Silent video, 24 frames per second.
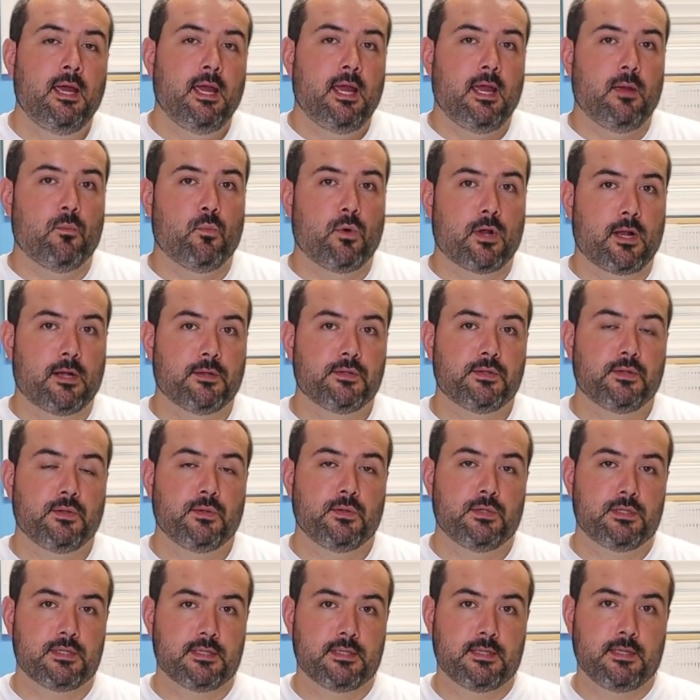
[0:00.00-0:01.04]
And what I'll
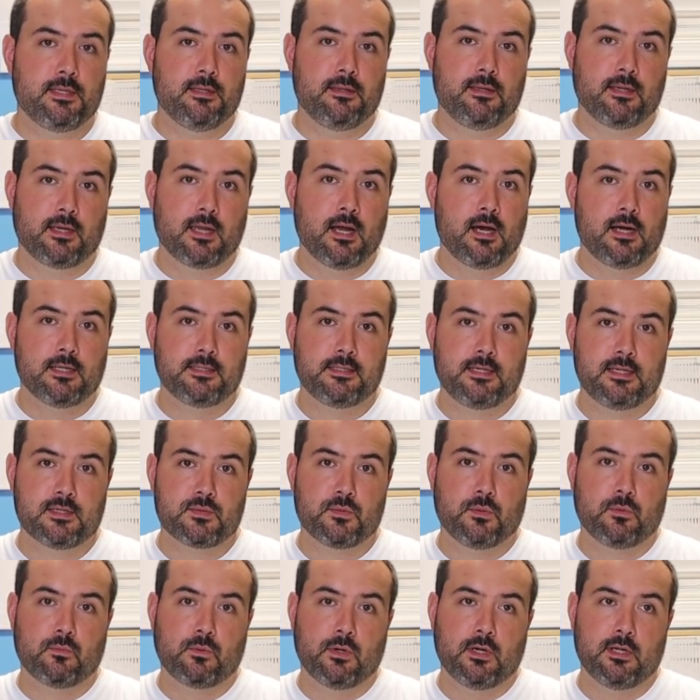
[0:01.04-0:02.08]
do is the
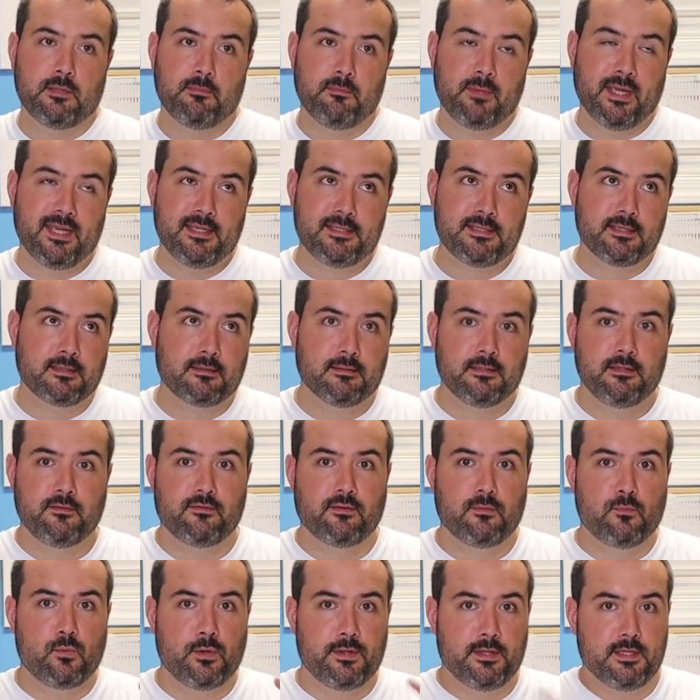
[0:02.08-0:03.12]
contest will run basically
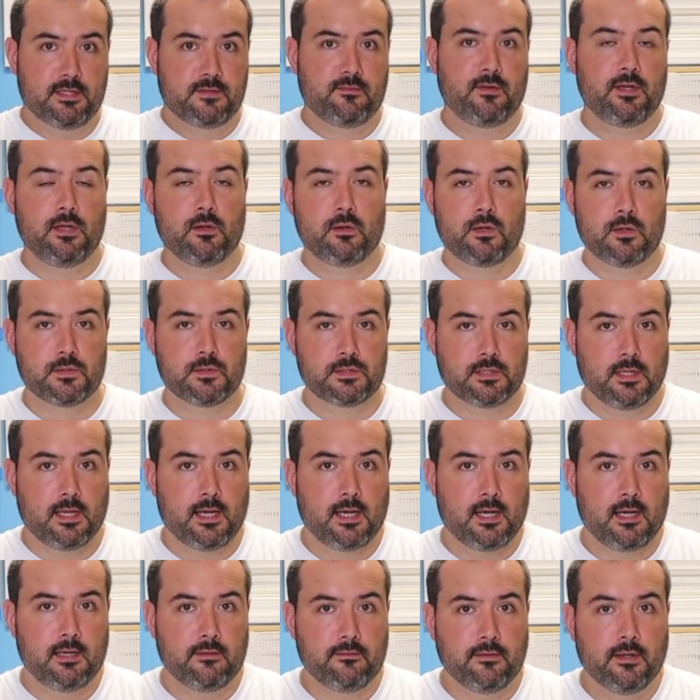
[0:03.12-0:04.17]
from when this video goes
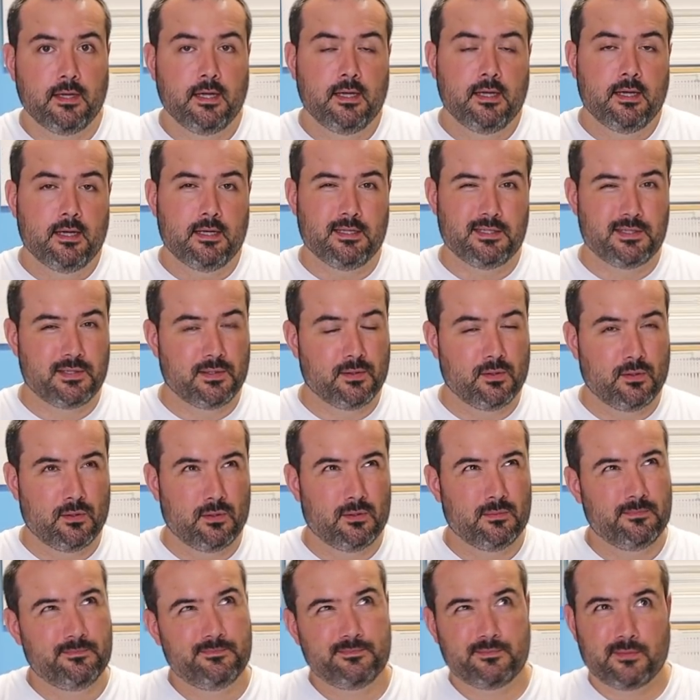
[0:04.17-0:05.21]
live
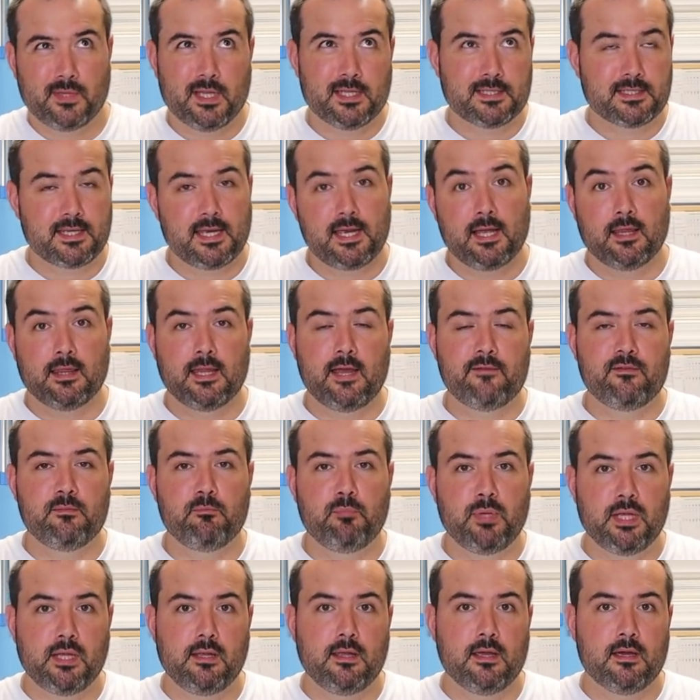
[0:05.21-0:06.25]
until, let's say, 11
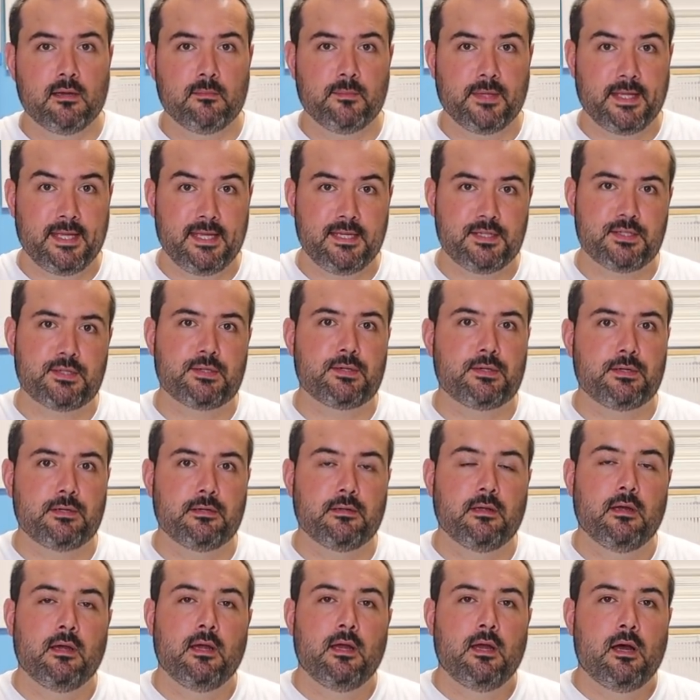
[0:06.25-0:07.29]
p.m.
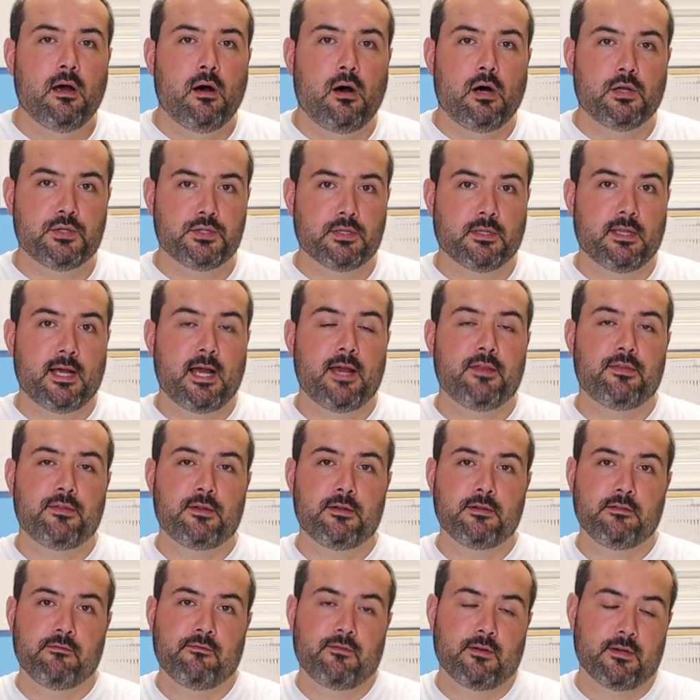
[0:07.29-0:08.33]
Eastern on July
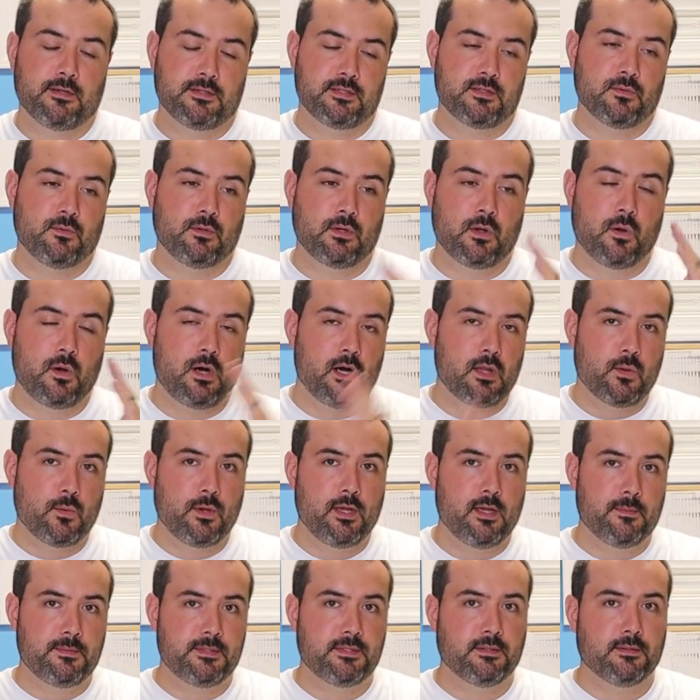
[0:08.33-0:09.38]
31st. So we'll go all the
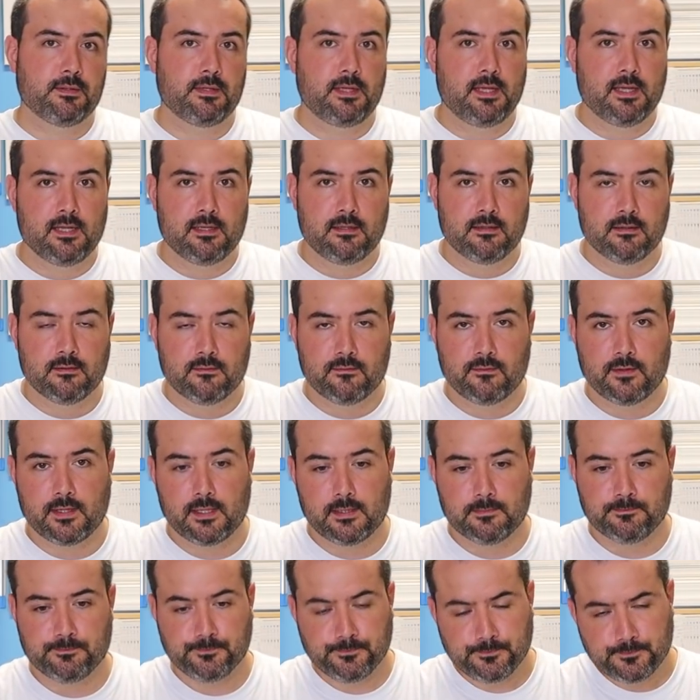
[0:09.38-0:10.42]
way up till the end of
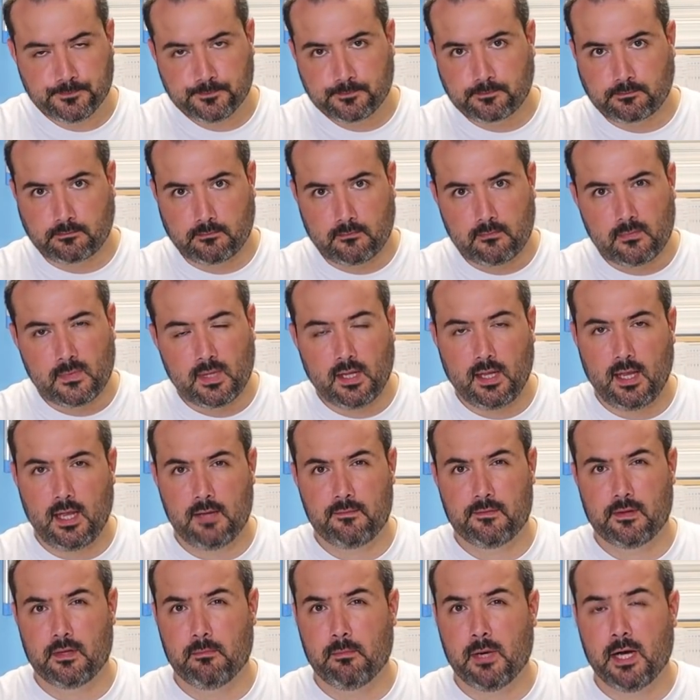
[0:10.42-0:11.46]

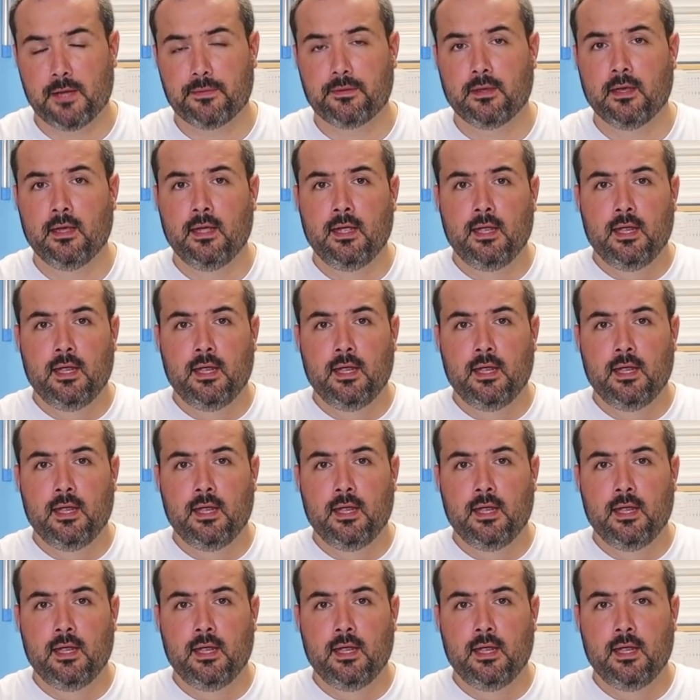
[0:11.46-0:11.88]
the month.